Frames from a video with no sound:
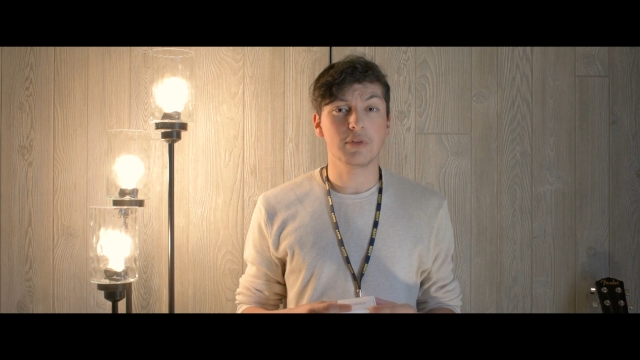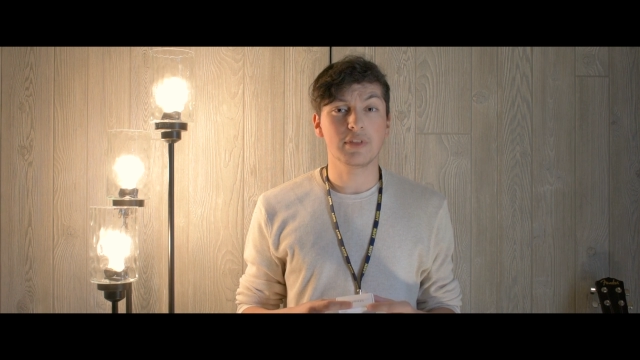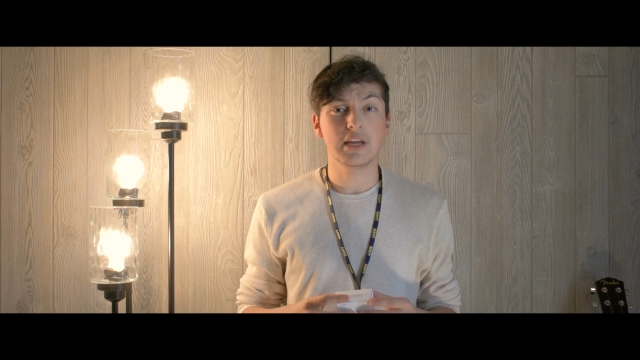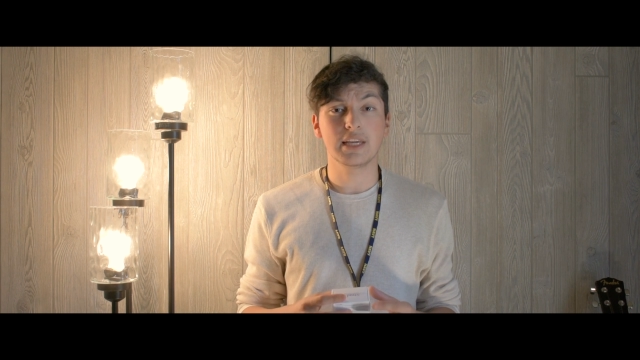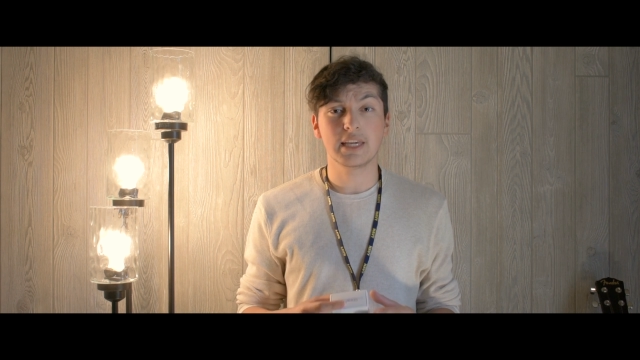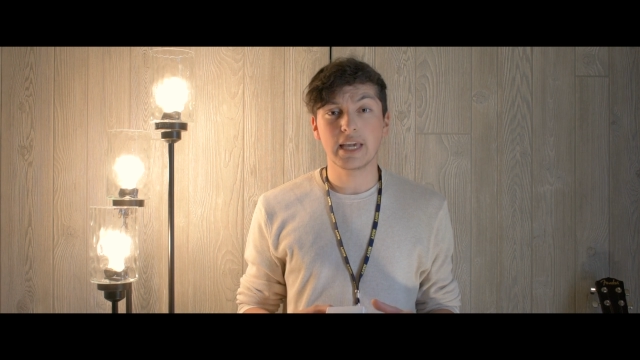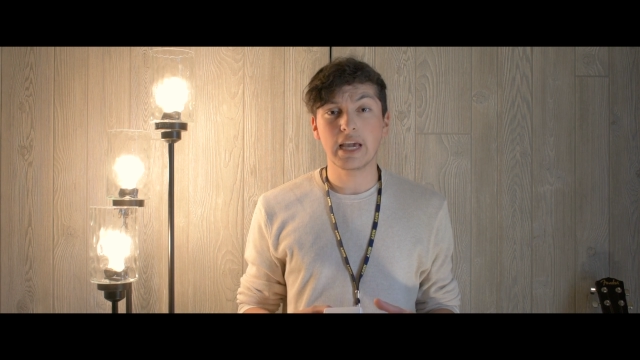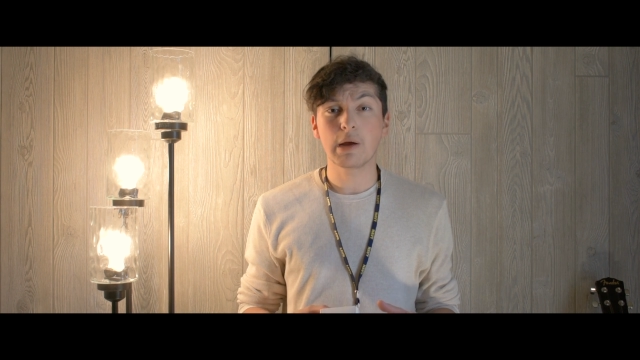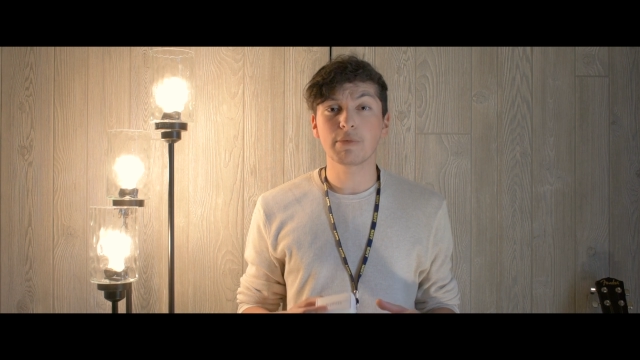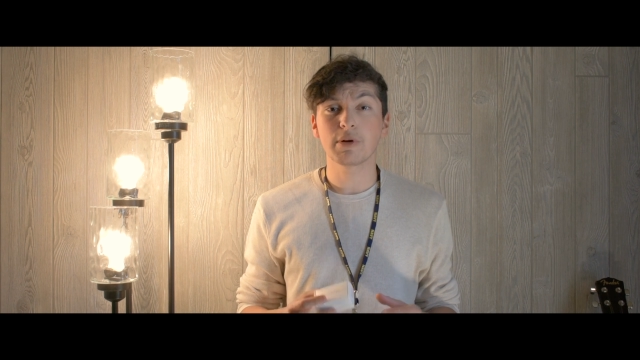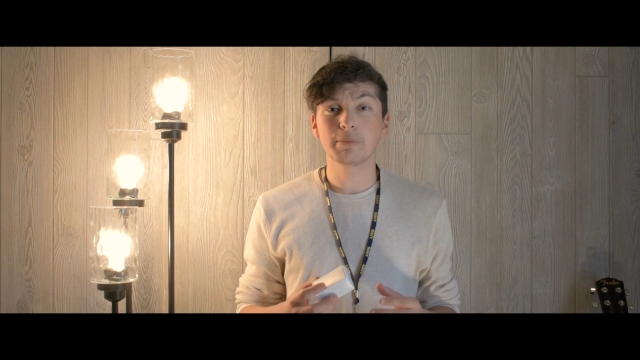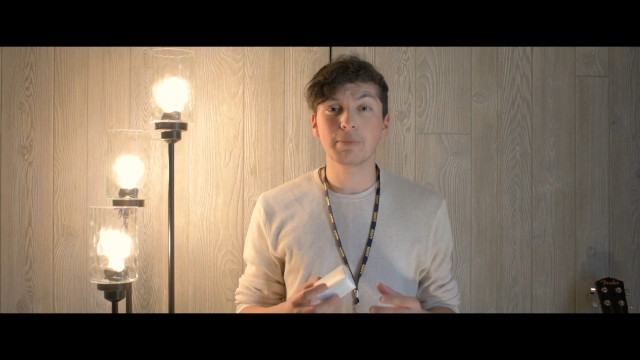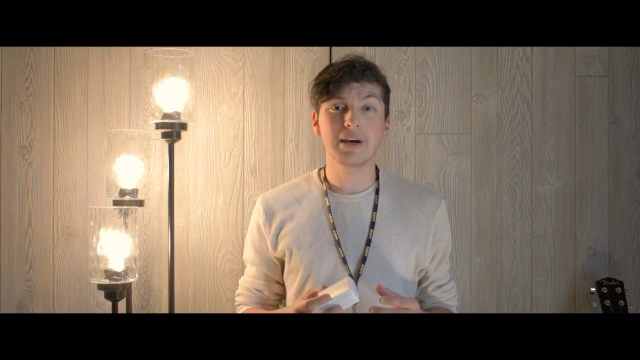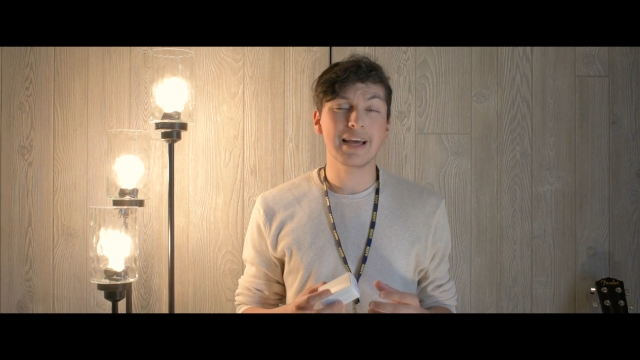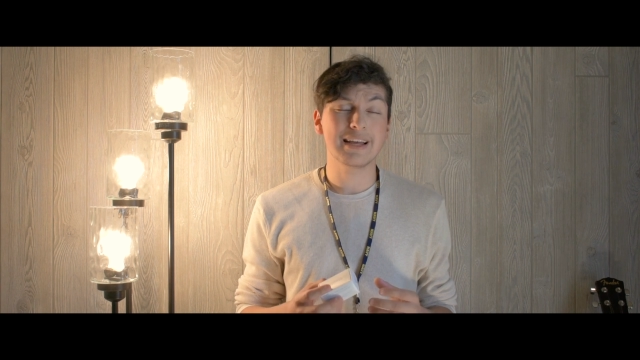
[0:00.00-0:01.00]
with any
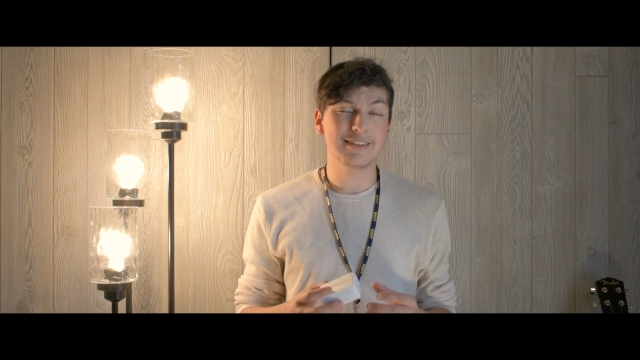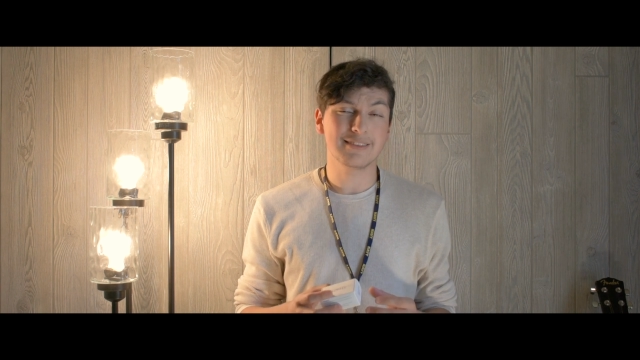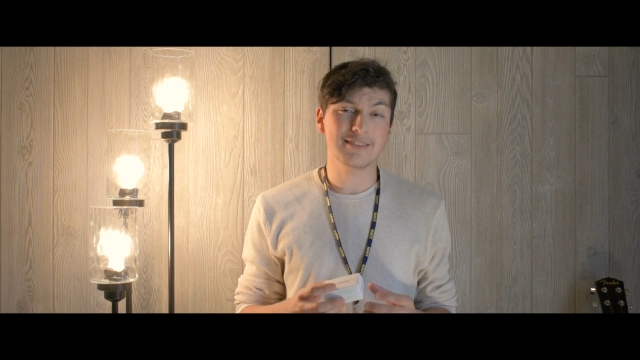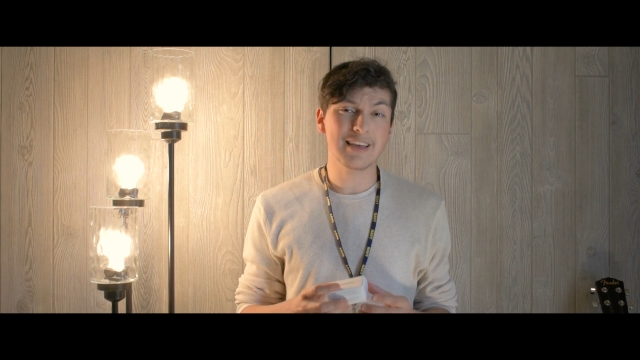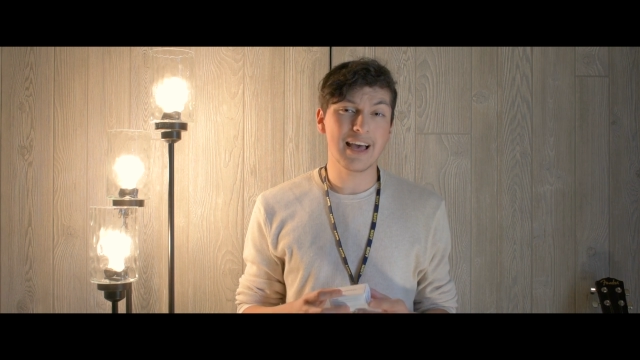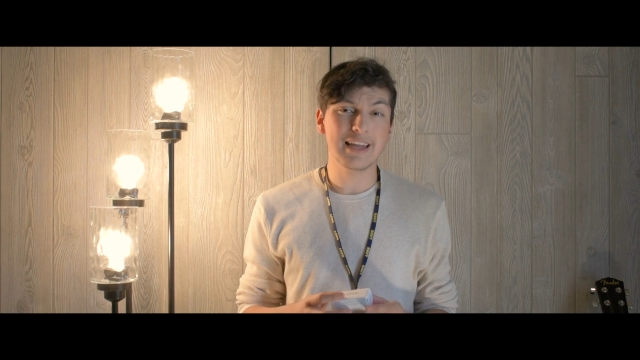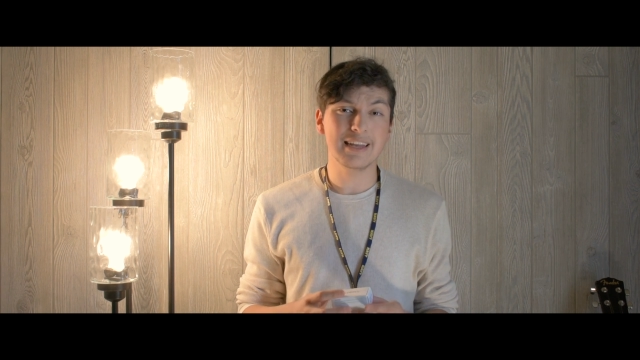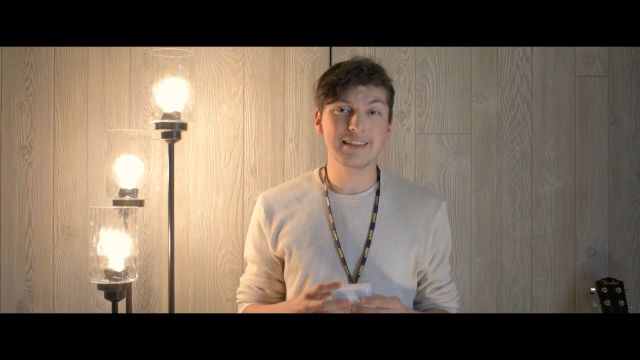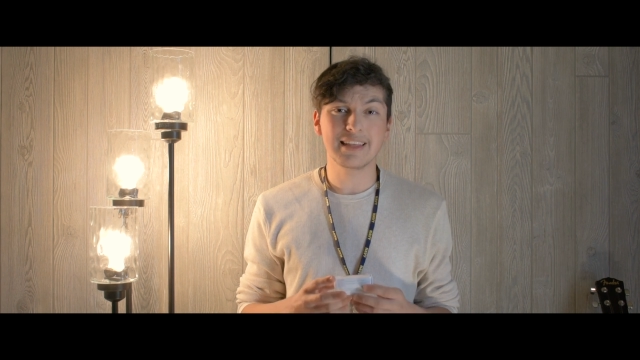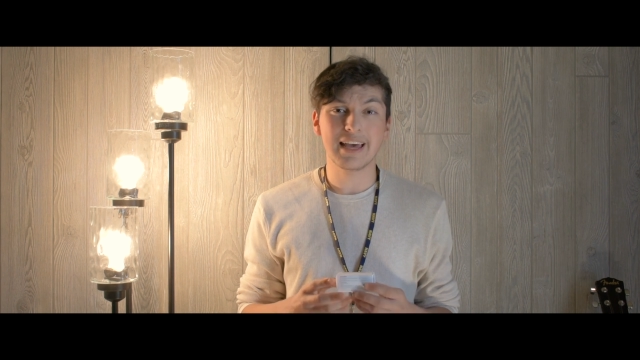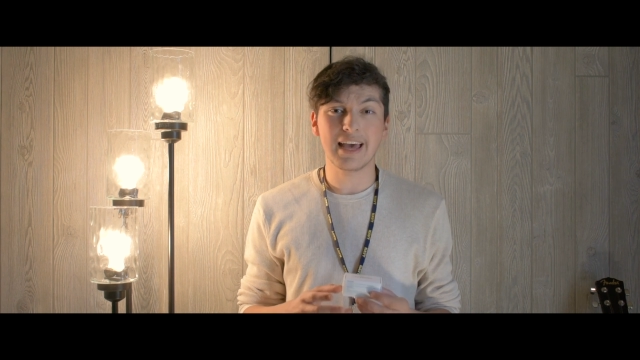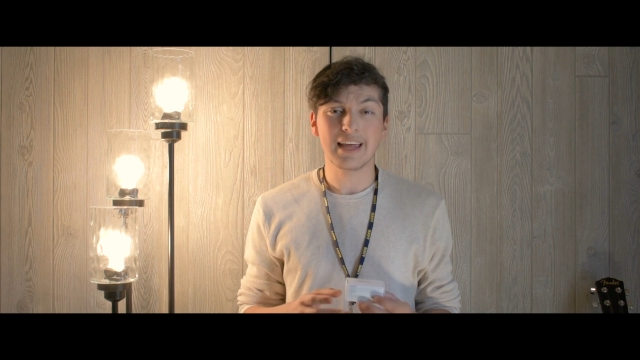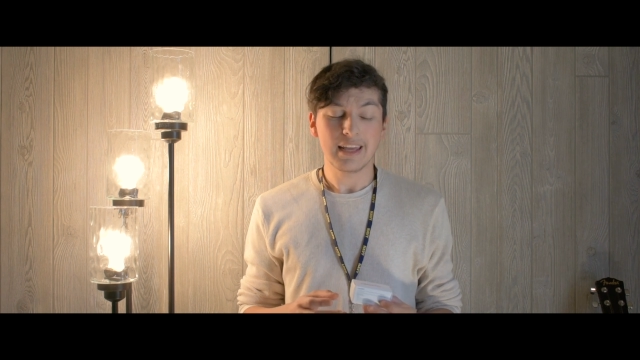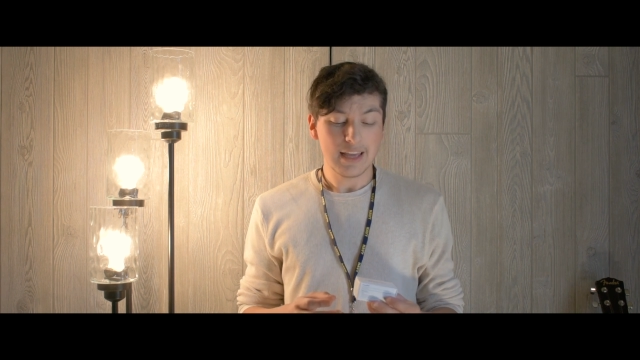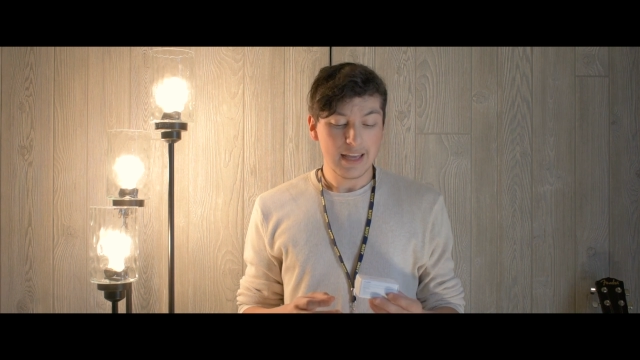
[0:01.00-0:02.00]
camera, but I decided
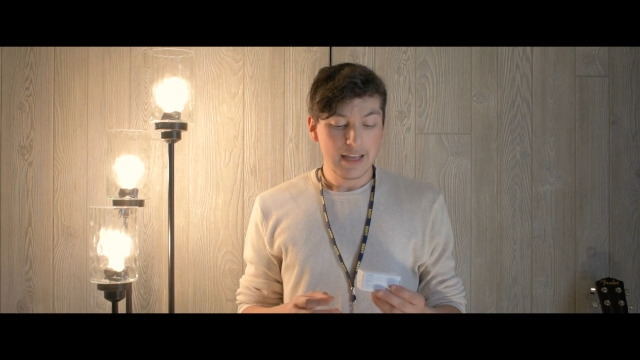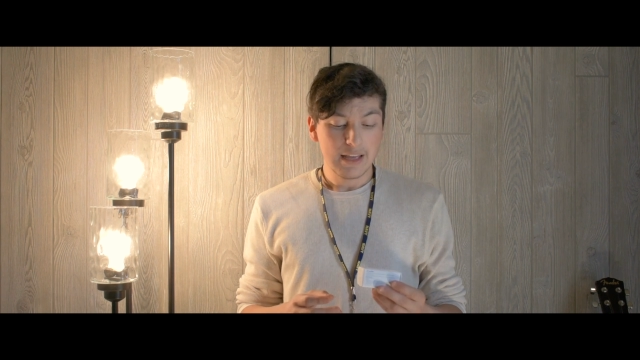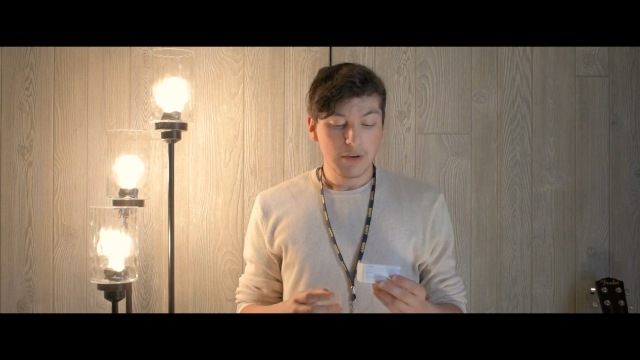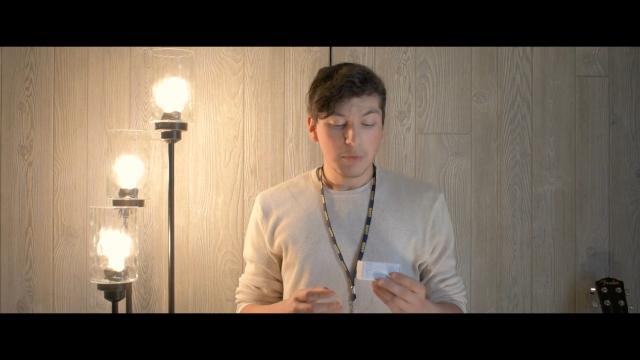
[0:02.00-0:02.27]
that